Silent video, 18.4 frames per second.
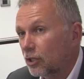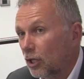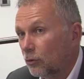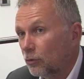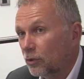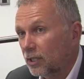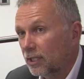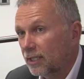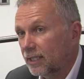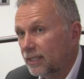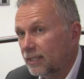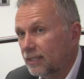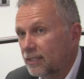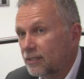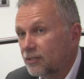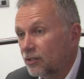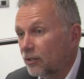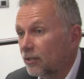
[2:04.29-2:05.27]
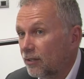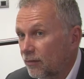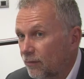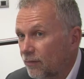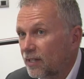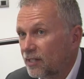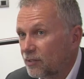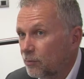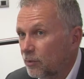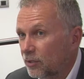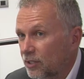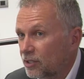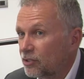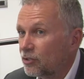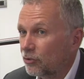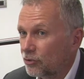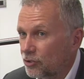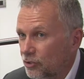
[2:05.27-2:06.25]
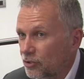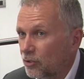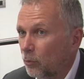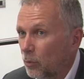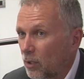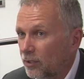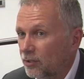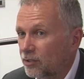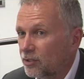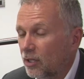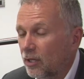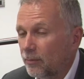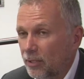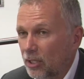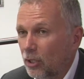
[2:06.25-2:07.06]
locally. So the investment is not just a one-time